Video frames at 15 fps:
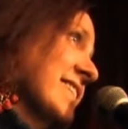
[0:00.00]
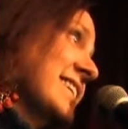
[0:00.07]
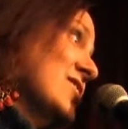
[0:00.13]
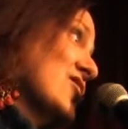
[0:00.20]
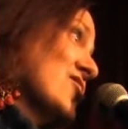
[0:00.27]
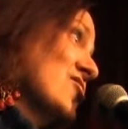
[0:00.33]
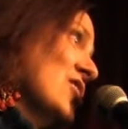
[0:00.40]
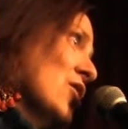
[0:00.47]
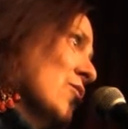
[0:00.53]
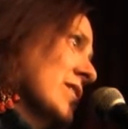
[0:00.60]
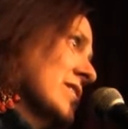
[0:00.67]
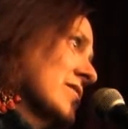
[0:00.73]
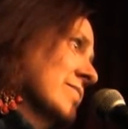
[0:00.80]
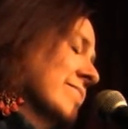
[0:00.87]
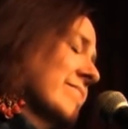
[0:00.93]
I just know
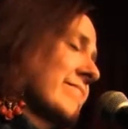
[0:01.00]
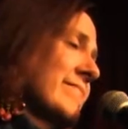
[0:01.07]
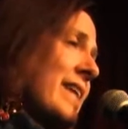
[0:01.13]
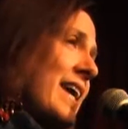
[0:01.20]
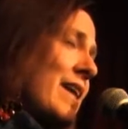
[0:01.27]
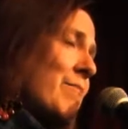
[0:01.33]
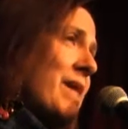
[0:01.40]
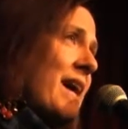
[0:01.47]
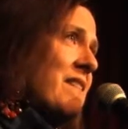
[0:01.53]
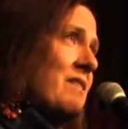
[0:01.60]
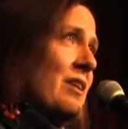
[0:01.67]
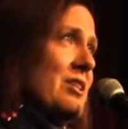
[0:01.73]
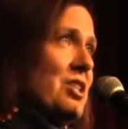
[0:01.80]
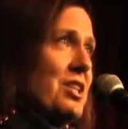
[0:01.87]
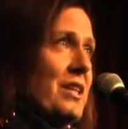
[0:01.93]
it. Again,
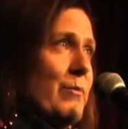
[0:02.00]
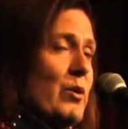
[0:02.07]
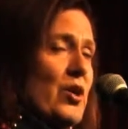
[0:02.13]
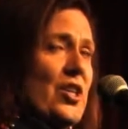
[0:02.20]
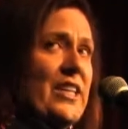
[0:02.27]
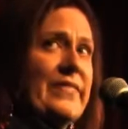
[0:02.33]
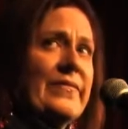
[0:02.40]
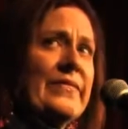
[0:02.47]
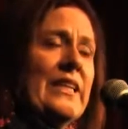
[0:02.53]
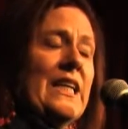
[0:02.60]
pathologically perky.